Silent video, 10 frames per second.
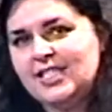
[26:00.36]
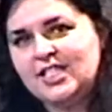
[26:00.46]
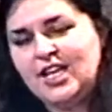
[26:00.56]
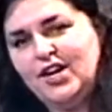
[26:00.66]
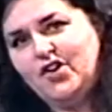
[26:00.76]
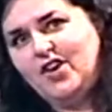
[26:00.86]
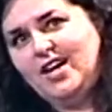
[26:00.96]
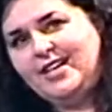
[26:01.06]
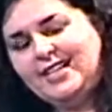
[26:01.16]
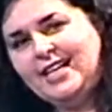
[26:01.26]

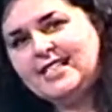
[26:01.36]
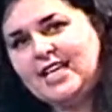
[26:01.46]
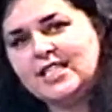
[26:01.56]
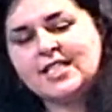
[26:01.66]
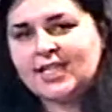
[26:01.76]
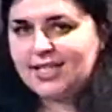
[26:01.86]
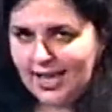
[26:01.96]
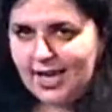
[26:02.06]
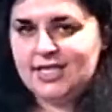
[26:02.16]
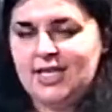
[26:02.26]
Yes. And so he said to
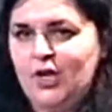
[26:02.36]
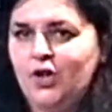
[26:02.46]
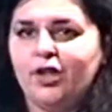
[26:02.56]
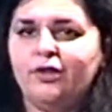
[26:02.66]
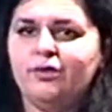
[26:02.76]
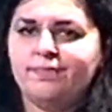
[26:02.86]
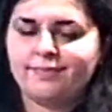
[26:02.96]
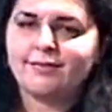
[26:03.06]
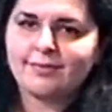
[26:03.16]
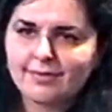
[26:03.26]
Katie, you know,
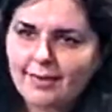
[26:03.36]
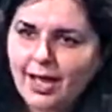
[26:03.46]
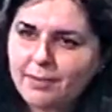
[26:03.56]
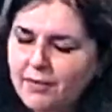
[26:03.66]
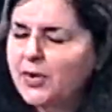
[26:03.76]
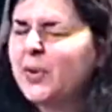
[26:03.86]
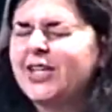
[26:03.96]
I'm never quite